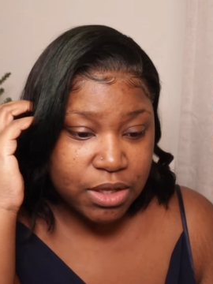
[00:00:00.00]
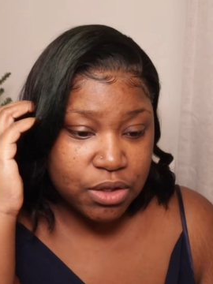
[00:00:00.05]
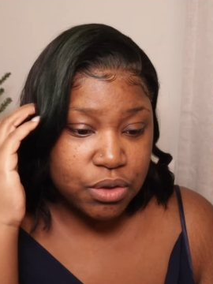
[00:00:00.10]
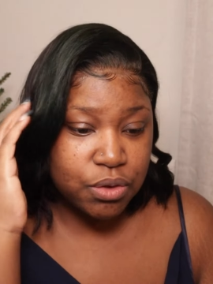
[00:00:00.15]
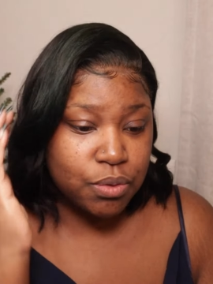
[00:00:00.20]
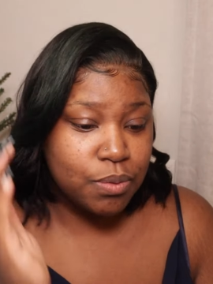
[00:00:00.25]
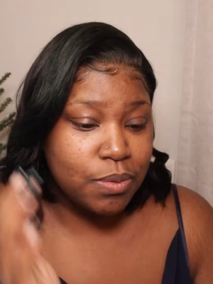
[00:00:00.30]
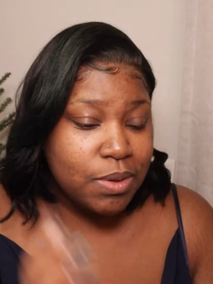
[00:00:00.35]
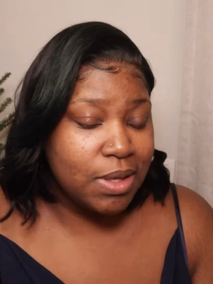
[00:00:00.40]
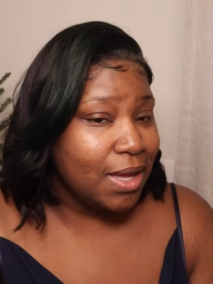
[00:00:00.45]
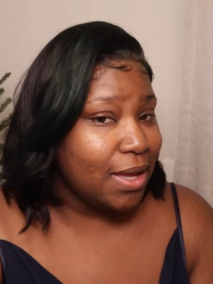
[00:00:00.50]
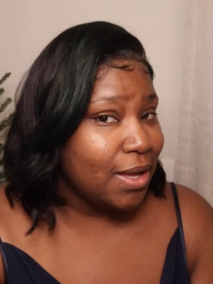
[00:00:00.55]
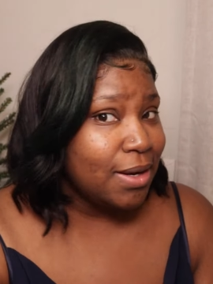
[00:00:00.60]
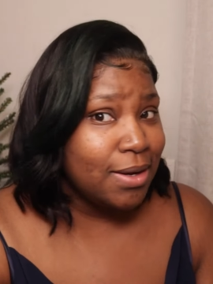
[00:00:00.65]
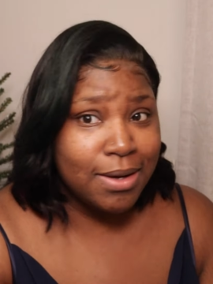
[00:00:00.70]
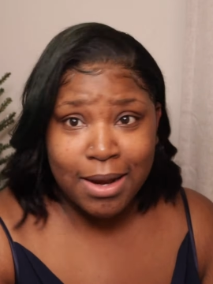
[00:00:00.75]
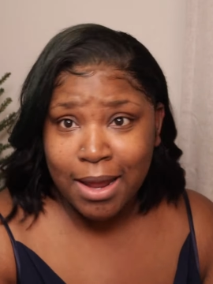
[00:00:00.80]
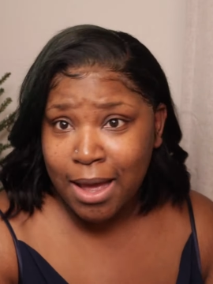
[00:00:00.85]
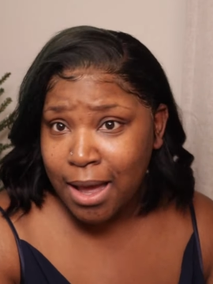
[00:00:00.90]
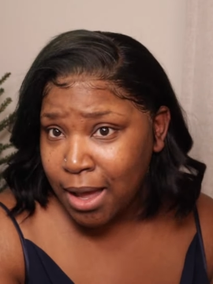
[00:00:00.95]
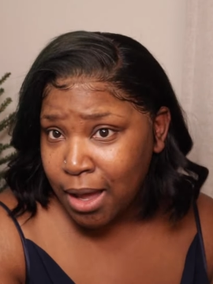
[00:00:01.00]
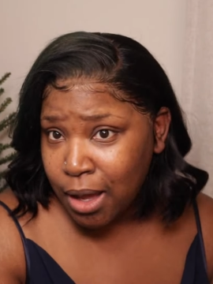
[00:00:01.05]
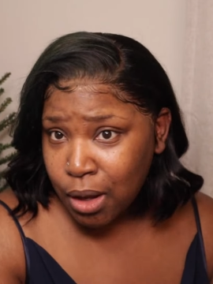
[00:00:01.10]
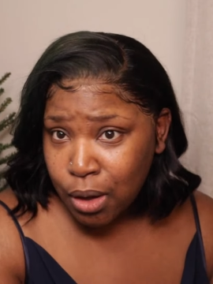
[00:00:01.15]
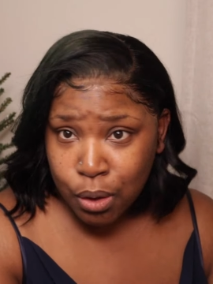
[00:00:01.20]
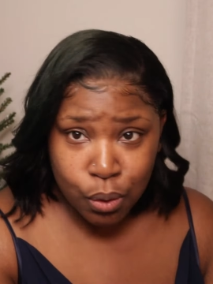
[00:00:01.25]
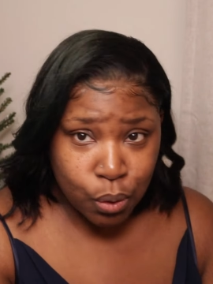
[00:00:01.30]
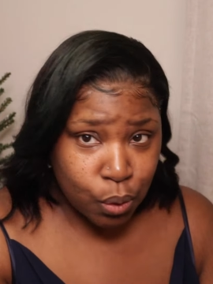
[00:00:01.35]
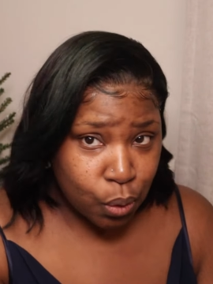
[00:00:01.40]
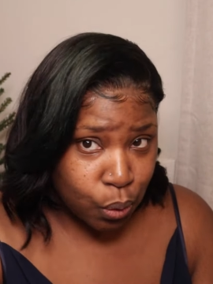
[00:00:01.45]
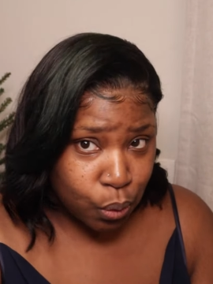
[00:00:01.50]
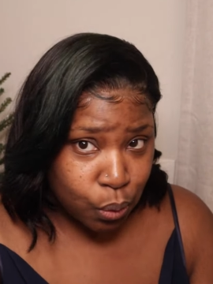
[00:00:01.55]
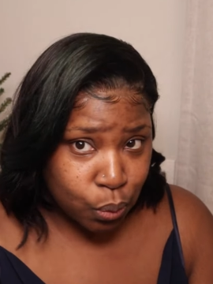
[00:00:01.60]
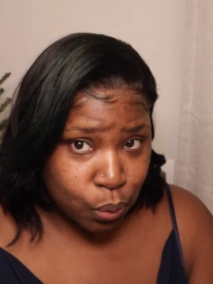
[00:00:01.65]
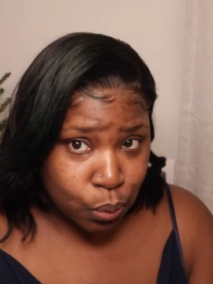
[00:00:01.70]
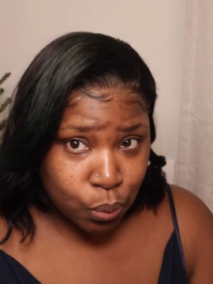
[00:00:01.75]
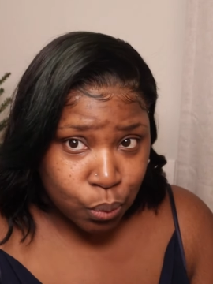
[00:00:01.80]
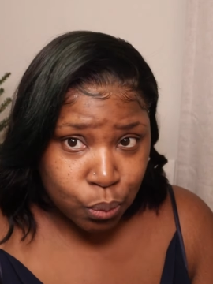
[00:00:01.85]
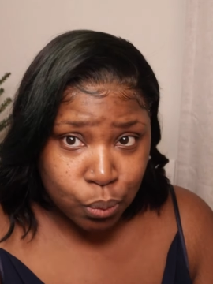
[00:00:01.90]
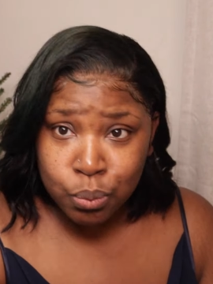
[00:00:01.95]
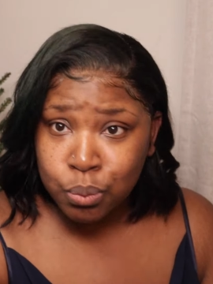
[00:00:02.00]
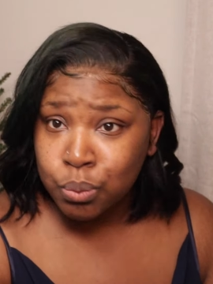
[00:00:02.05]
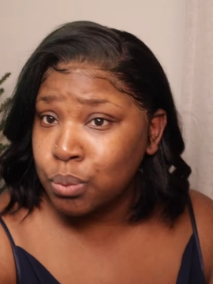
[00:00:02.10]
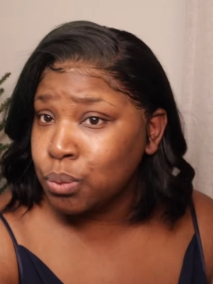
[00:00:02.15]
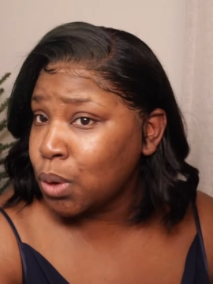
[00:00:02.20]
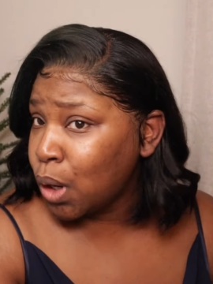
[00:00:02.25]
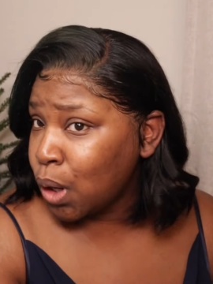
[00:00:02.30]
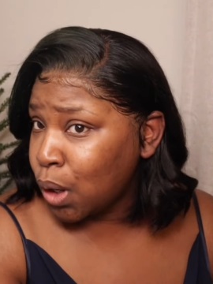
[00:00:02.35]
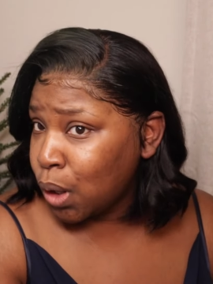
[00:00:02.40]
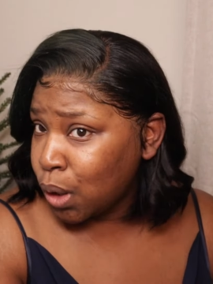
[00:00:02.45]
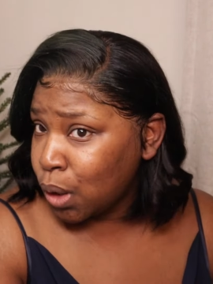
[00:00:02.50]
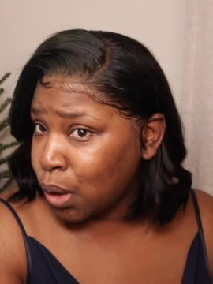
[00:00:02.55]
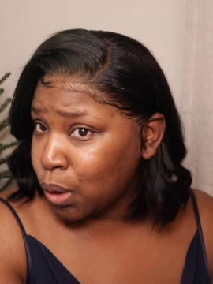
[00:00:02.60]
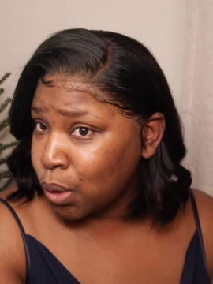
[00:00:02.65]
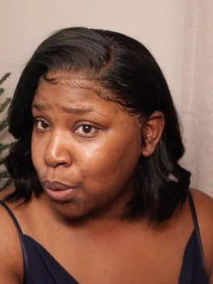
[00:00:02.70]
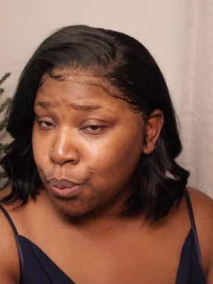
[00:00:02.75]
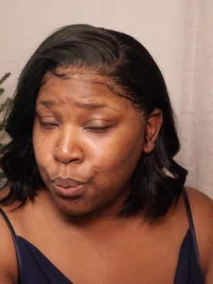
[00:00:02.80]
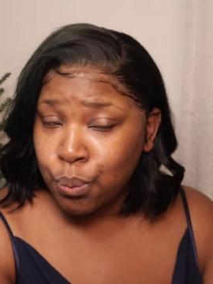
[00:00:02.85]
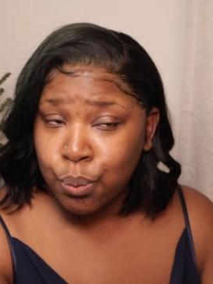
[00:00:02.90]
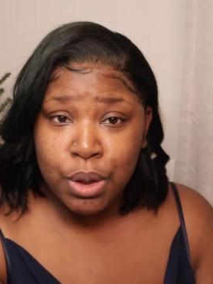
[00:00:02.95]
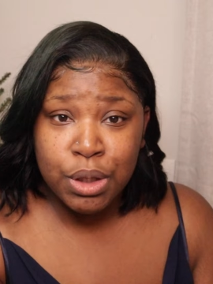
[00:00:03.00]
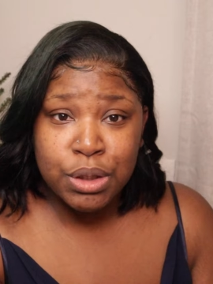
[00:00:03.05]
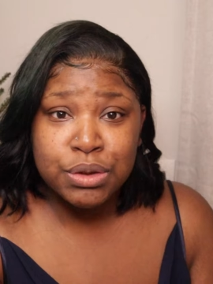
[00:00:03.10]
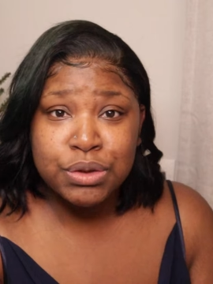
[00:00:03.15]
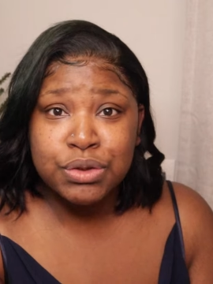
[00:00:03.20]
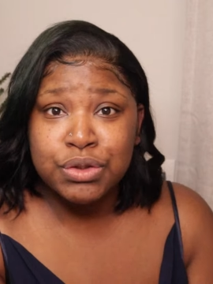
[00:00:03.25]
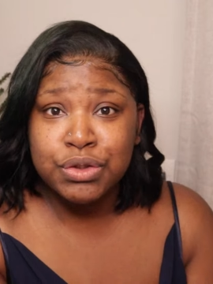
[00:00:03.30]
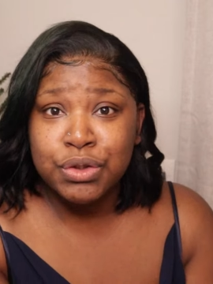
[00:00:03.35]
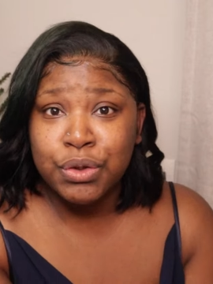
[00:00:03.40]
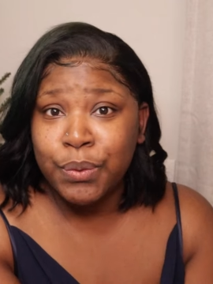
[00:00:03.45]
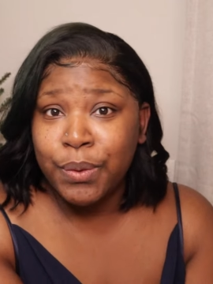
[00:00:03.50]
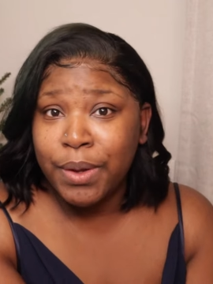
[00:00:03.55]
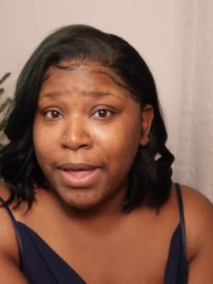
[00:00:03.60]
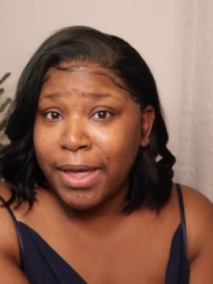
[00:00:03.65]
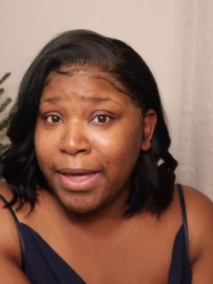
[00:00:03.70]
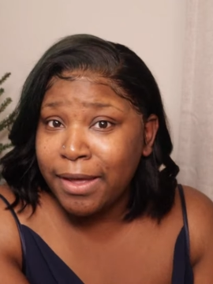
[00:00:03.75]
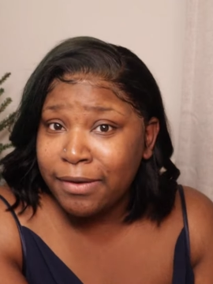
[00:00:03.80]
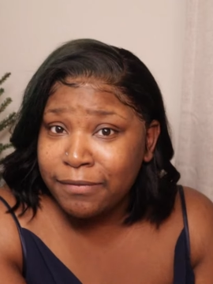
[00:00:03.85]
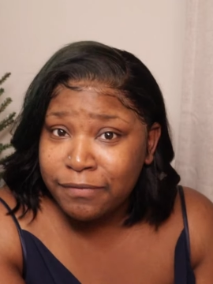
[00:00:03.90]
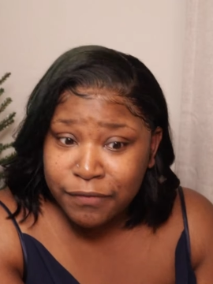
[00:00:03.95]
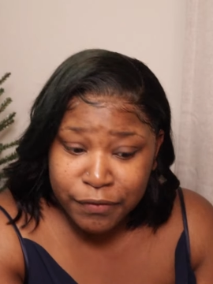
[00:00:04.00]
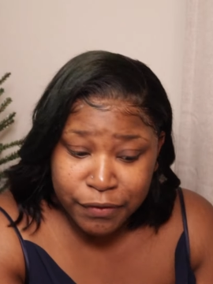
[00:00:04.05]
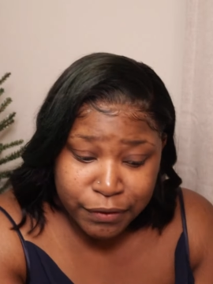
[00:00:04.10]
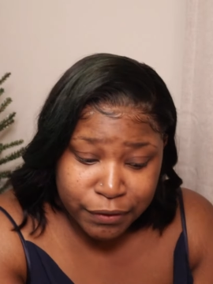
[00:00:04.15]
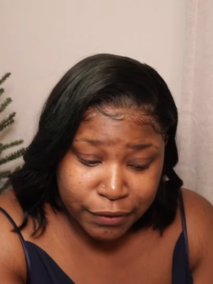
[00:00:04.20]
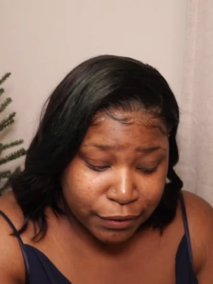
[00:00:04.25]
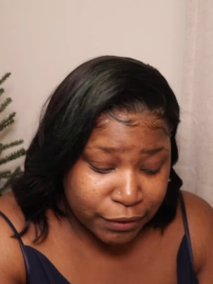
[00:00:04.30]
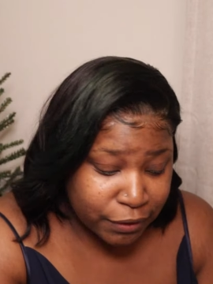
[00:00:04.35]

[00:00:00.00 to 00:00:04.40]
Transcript: you cannot go wrong whatsoever.